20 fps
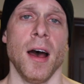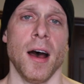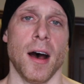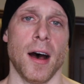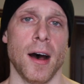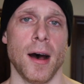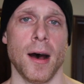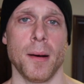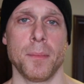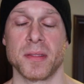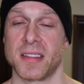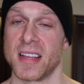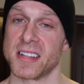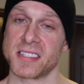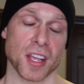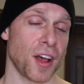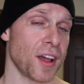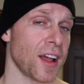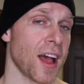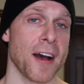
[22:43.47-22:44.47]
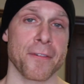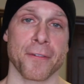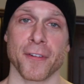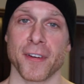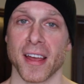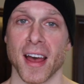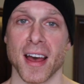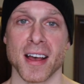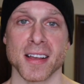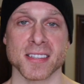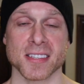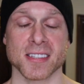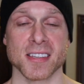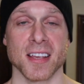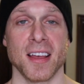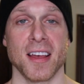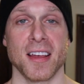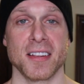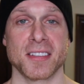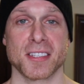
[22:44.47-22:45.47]
But that's all I got for you
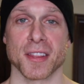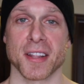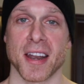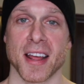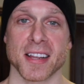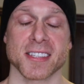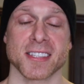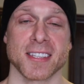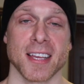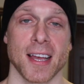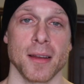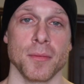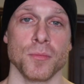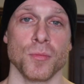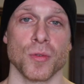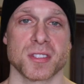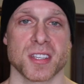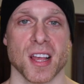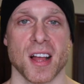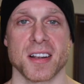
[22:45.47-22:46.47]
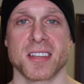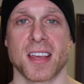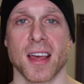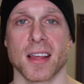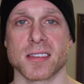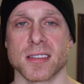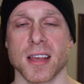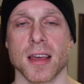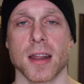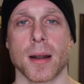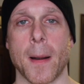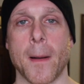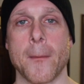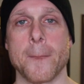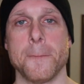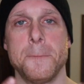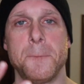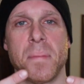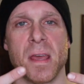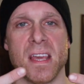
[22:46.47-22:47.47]
guys. Until the next time, we'll talk to you guys later.
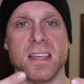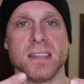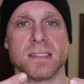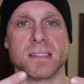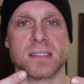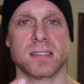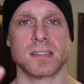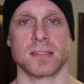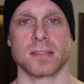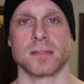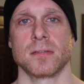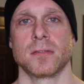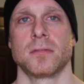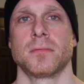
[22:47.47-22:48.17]
Peace.